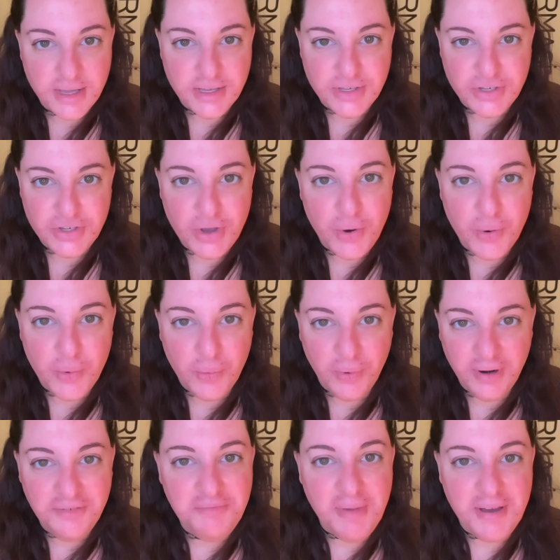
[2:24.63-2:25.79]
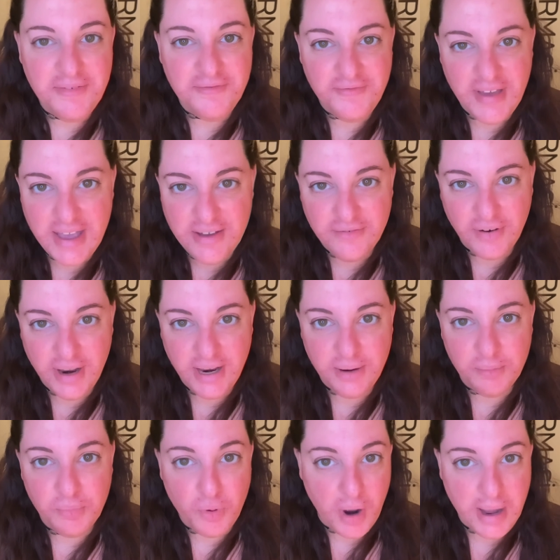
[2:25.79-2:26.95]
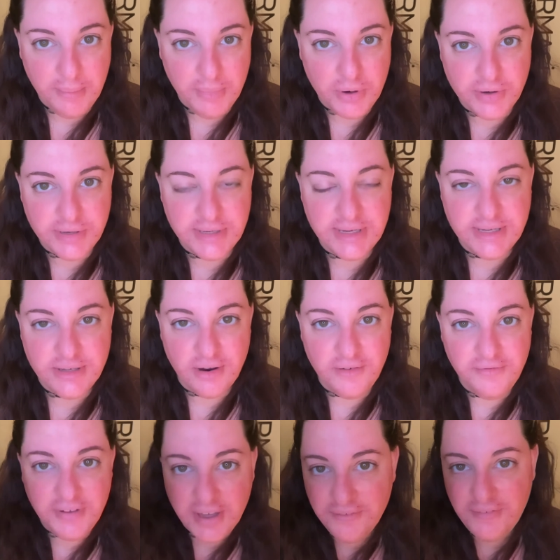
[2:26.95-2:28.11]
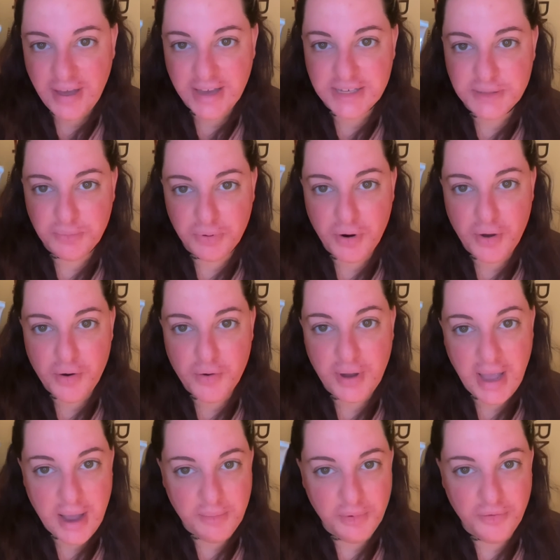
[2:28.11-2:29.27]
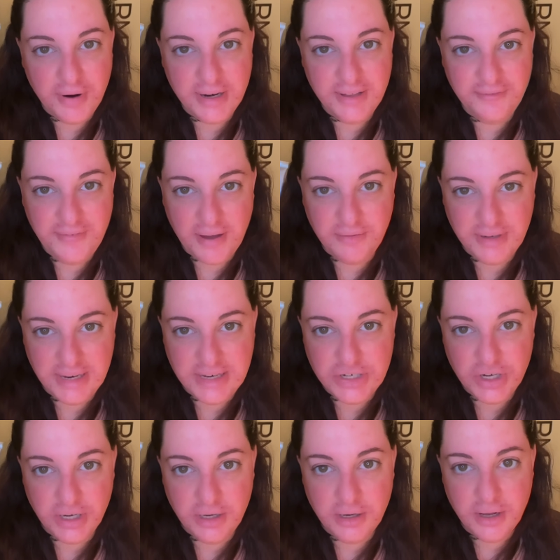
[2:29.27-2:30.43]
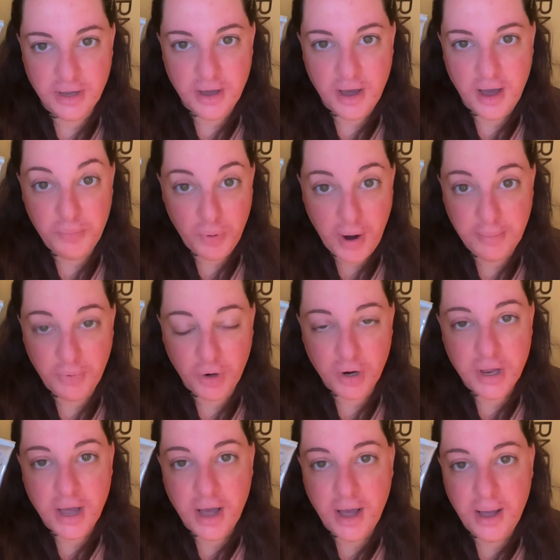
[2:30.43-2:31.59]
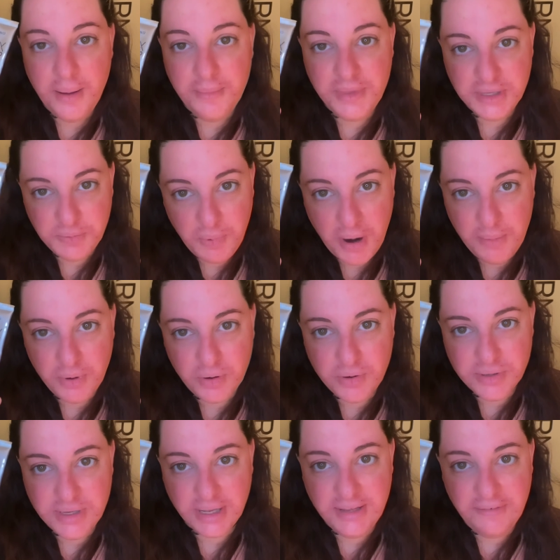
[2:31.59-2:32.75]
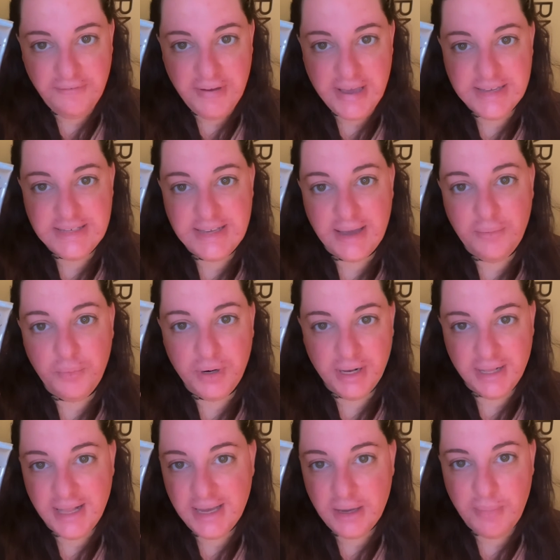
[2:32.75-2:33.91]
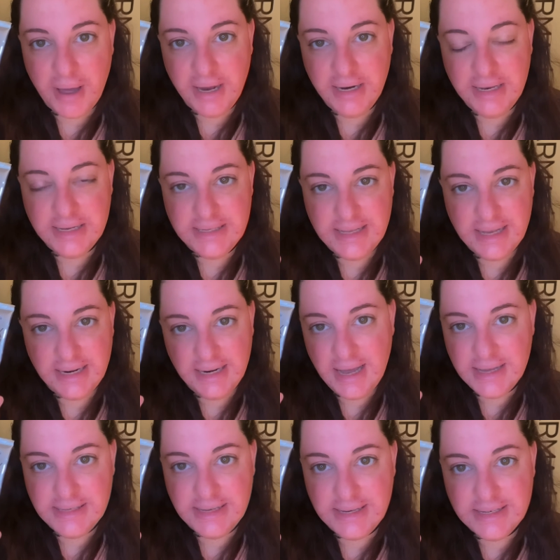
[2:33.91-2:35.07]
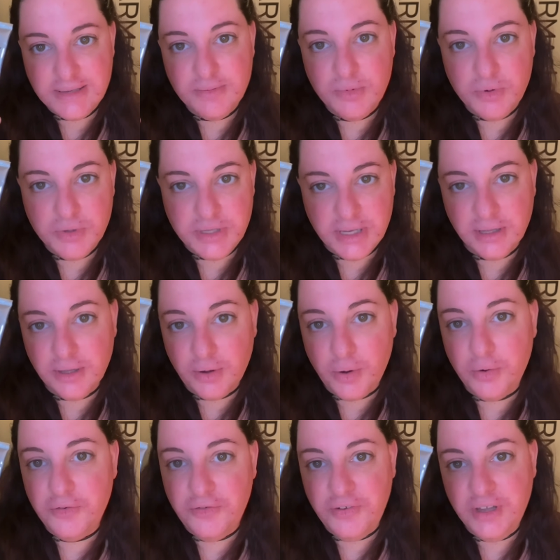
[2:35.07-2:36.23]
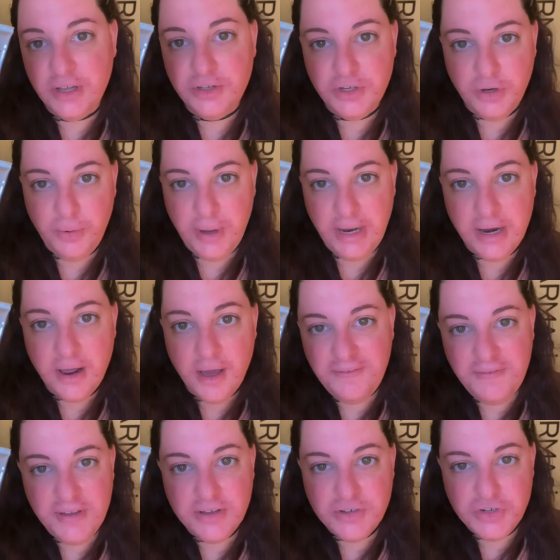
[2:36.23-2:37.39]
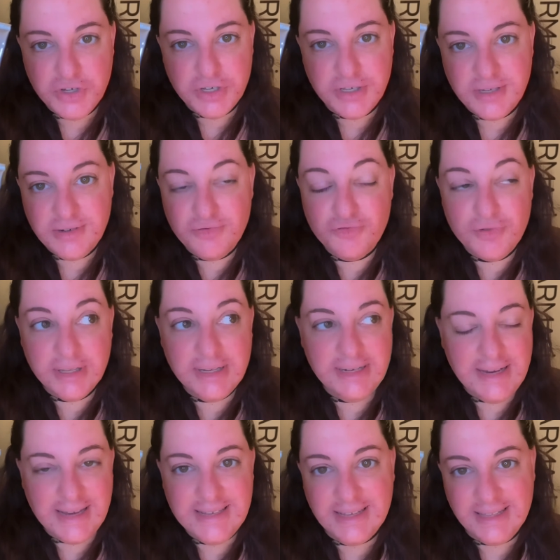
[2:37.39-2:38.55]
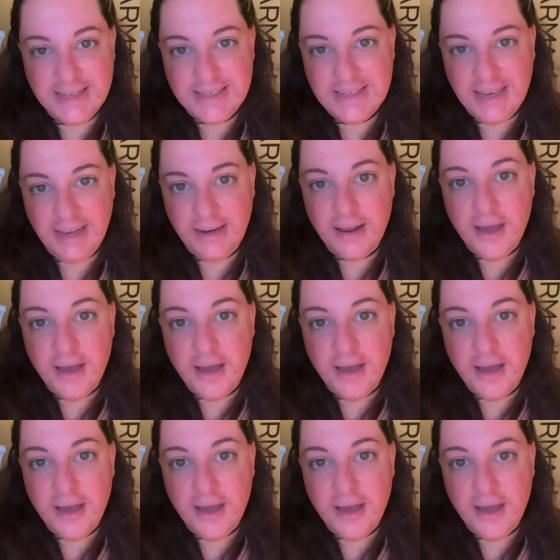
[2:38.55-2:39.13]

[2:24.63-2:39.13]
So one of my favorite primers is our VFX Pro Camera Ready Foundation primer. This primer goes on the face, and what I like about it is that it has a smooth silicone feel to it. It feels just really nice on the skin.